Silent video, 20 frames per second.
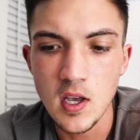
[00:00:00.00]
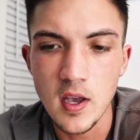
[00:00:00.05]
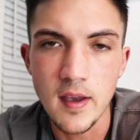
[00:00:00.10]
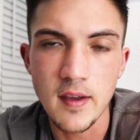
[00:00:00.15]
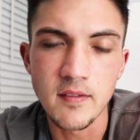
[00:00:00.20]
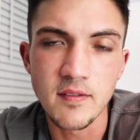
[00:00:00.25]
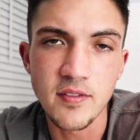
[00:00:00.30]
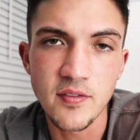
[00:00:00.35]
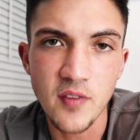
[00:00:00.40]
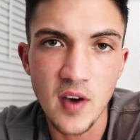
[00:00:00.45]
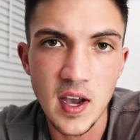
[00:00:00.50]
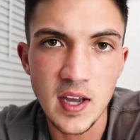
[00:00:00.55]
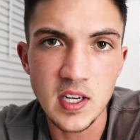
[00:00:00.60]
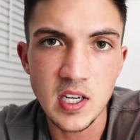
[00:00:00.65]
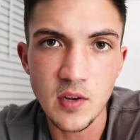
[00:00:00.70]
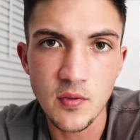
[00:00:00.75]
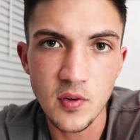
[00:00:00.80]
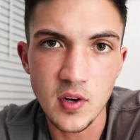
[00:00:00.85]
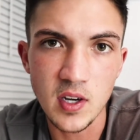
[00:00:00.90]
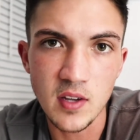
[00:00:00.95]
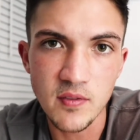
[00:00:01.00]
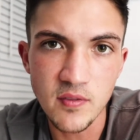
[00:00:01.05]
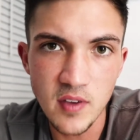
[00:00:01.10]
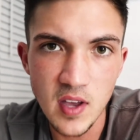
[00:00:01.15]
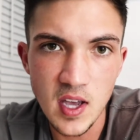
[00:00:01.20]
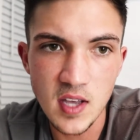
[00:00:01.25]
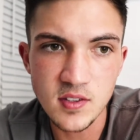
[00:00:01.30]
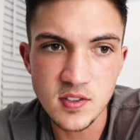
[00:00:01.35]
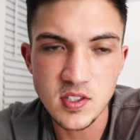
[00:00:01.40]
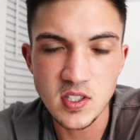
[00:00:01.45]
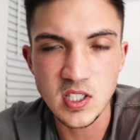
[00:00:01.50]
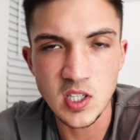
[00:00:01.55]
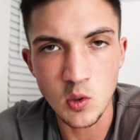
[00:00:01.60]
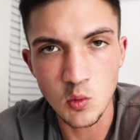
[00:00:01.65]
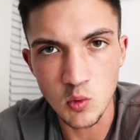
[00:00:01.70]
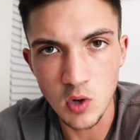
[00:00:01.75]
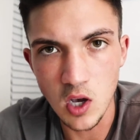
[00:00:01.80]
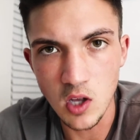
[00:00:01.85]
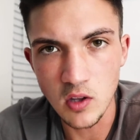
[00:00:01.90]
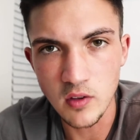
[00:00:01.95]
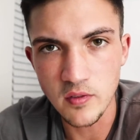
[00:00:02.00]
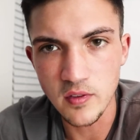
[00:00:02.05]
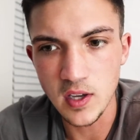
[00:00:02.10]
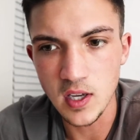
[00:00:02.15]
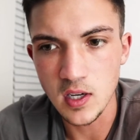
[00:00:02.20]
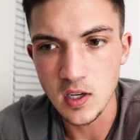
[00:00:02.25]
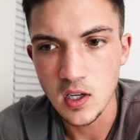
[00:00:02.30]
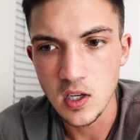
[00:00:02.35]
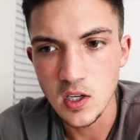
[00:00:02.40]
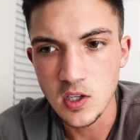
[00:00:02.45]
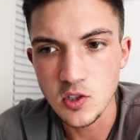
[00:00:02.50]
and find different events that are relevant